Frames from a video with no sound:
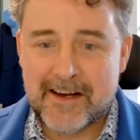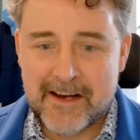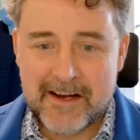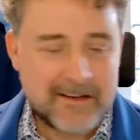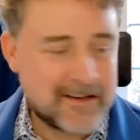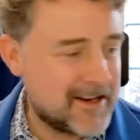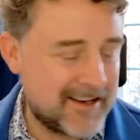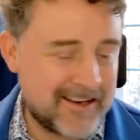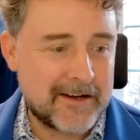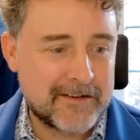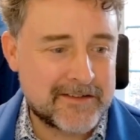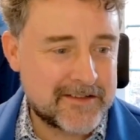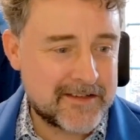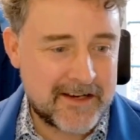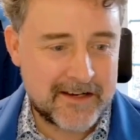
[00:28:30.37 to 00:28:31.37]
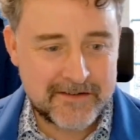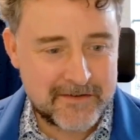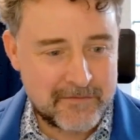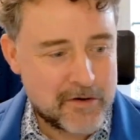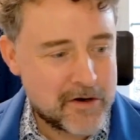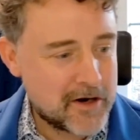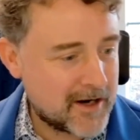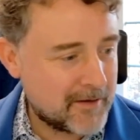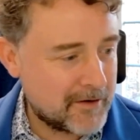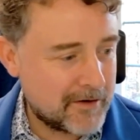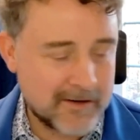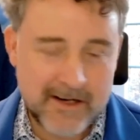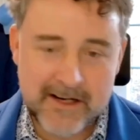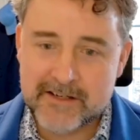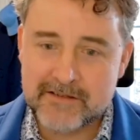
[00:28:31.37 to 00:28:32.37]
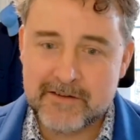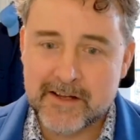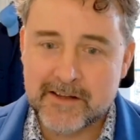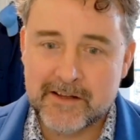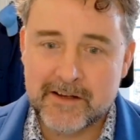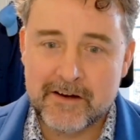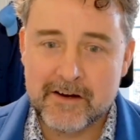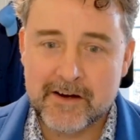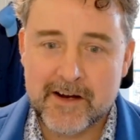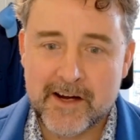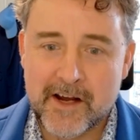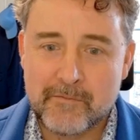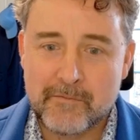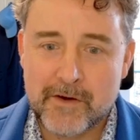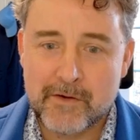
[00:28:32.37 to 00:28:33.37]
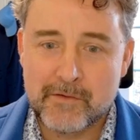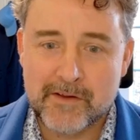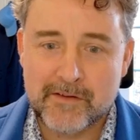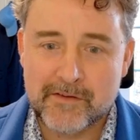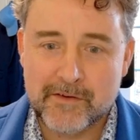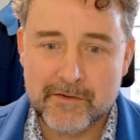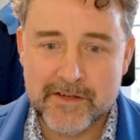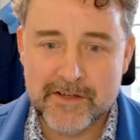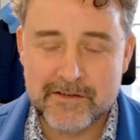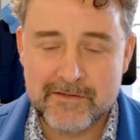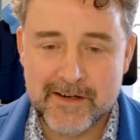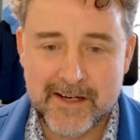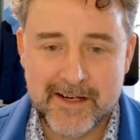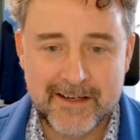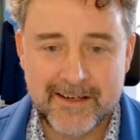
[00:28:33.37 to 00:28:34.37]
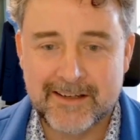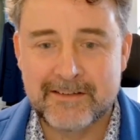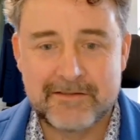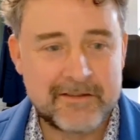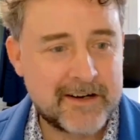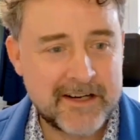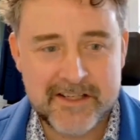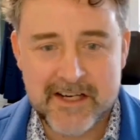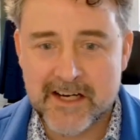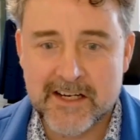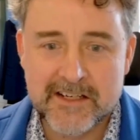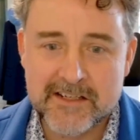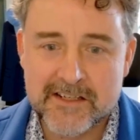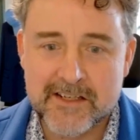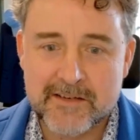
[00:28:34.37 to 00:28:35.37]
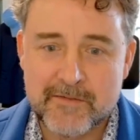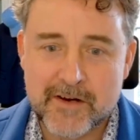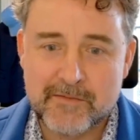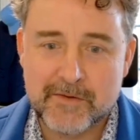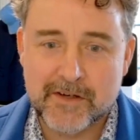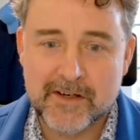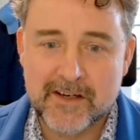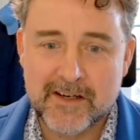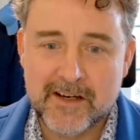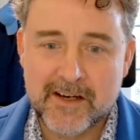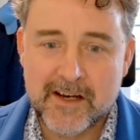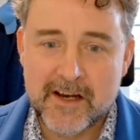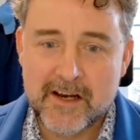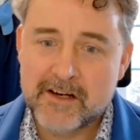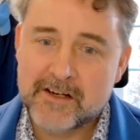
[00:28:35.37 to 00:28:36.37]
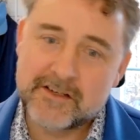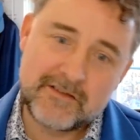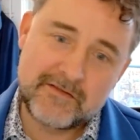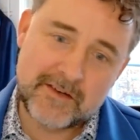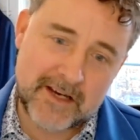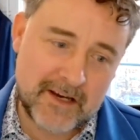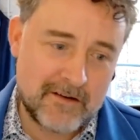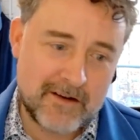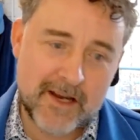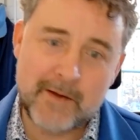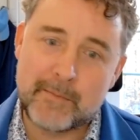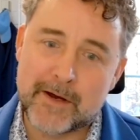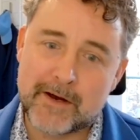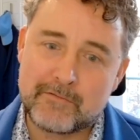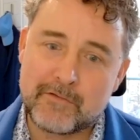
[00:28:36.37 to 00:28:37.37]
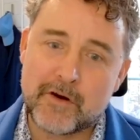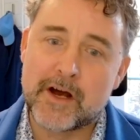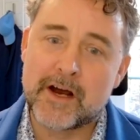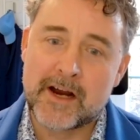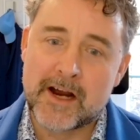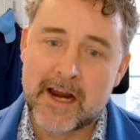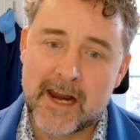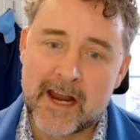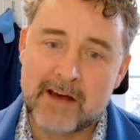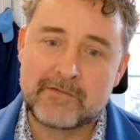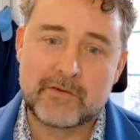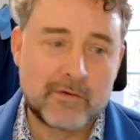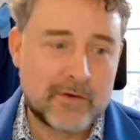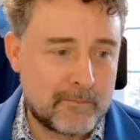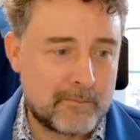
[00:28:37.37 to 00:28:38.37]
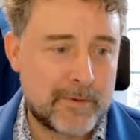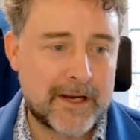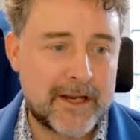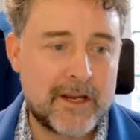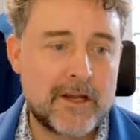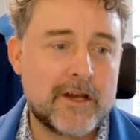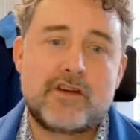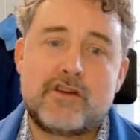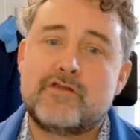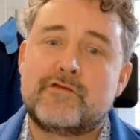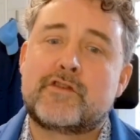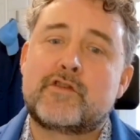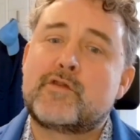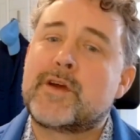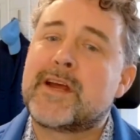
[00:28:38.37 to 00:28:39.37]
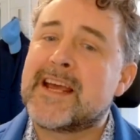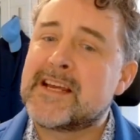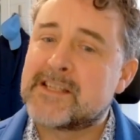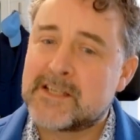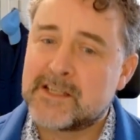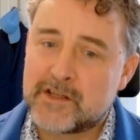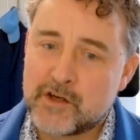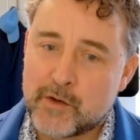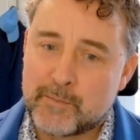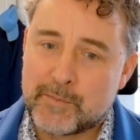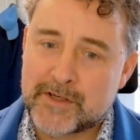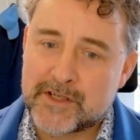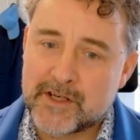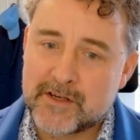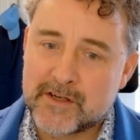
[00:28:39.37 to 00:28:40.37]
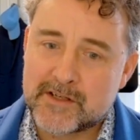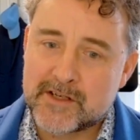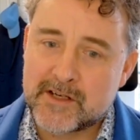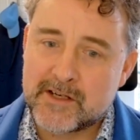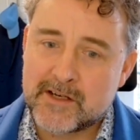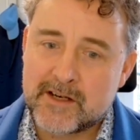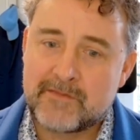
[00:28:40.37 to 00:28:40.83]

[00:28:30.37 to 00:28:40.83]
How's the work going on? Is there anything I can help you with, or is there any challenges at the moment? Because you keep it right at a level, but you've created the opportunity.